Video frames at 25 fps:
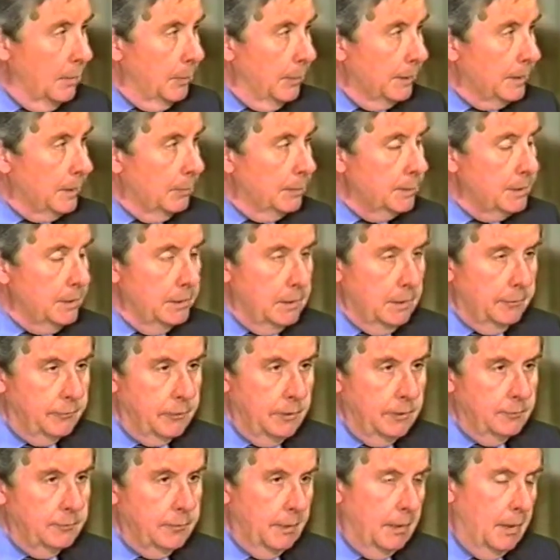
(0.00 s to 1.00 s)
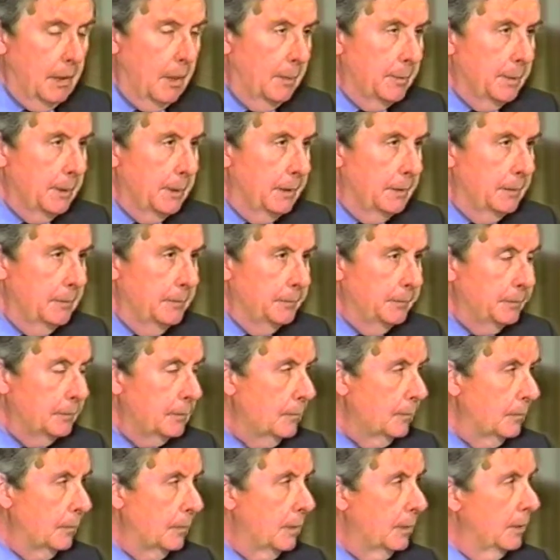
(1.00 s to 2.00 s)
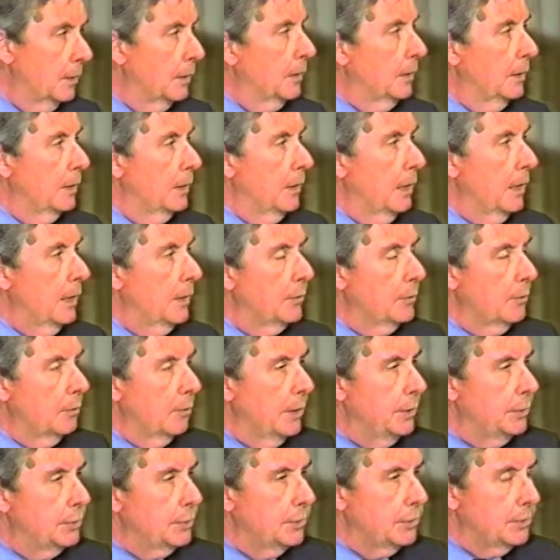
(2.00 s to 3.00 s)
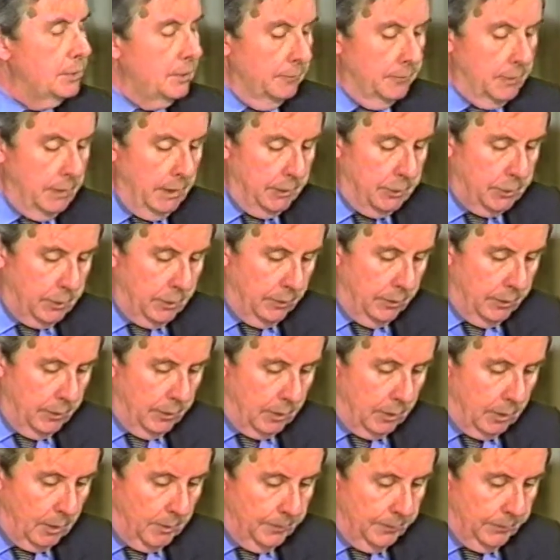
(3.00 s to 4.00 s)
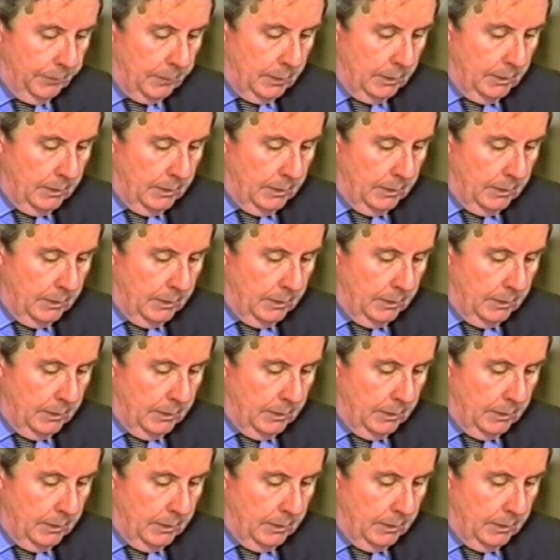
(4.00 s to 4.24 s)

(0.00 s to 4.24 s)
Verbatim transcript: But there was a different phenomenon in the regions of Eastern Europe,